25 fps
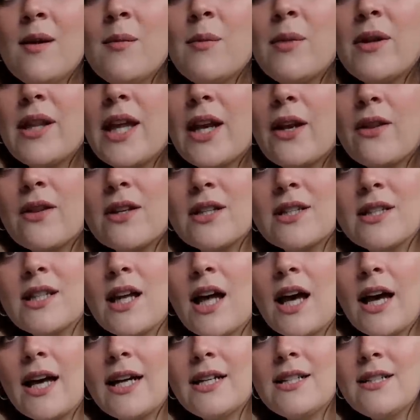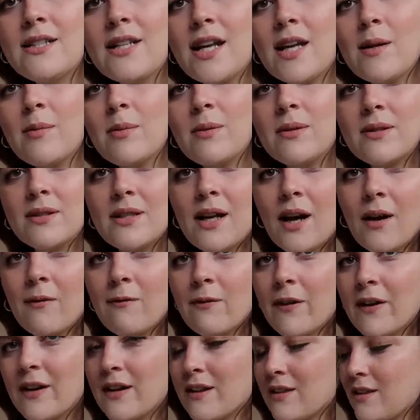but then on the side tapers down
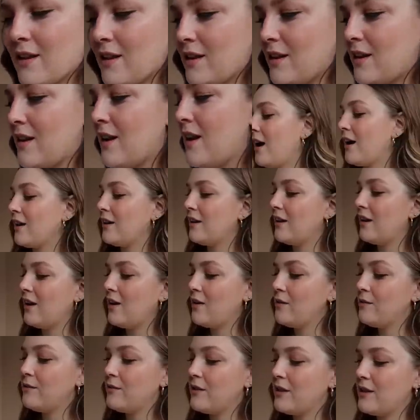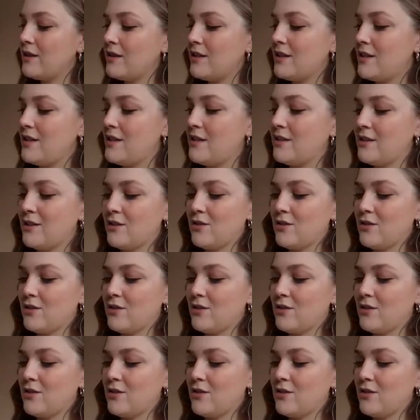very thin. I love these